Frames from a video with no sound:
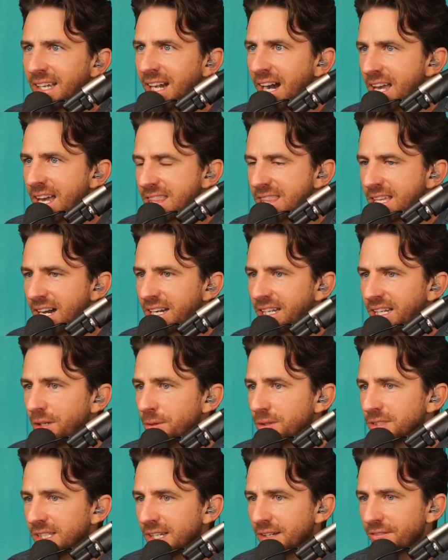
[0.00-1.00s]
I thought he
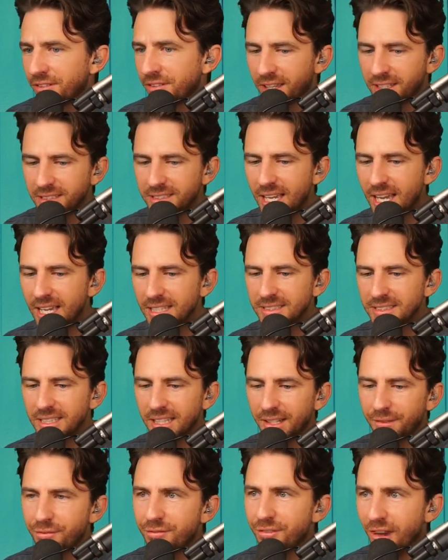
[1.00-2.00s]
was a
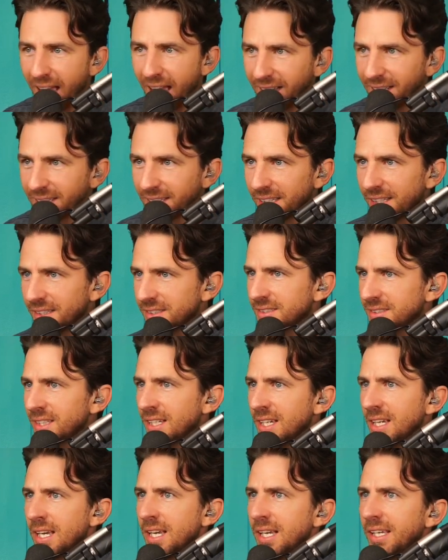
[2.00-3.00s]
fantastic finalist.
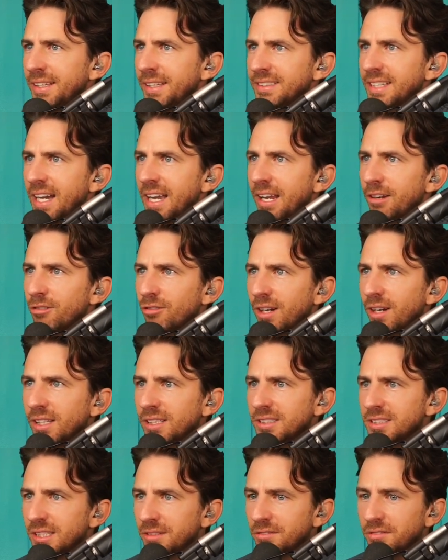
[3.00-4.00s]
He's got a
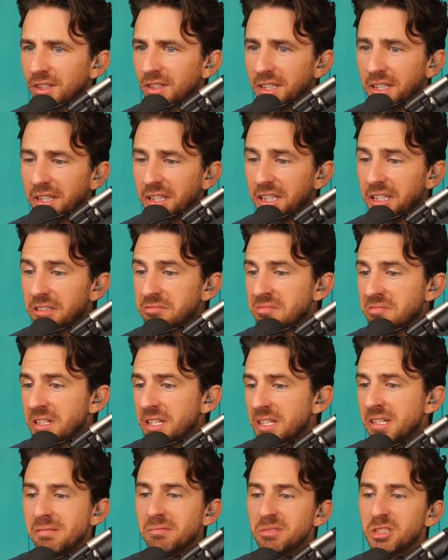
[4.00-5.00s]
relatively
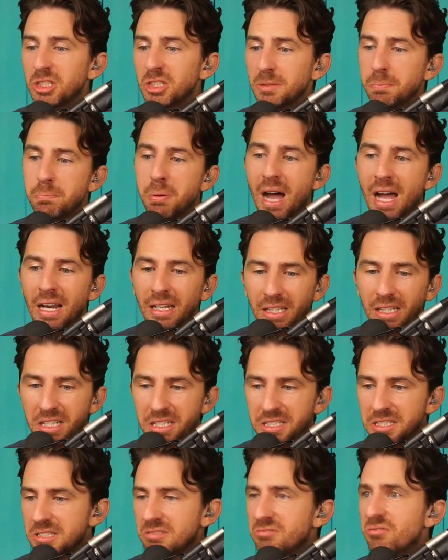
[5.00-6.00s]

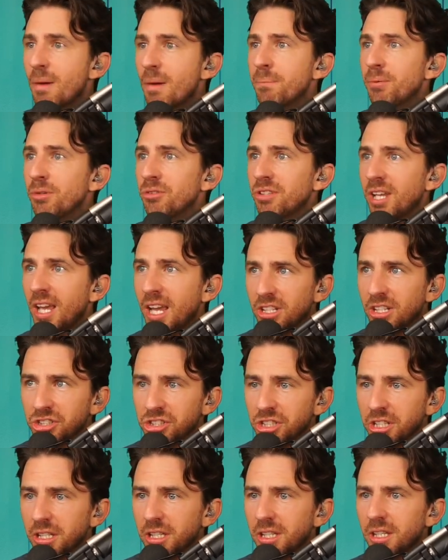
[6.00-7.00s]
spotless
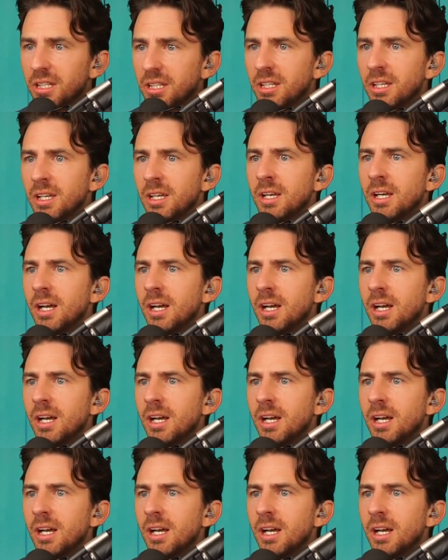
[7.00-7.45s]
reputation.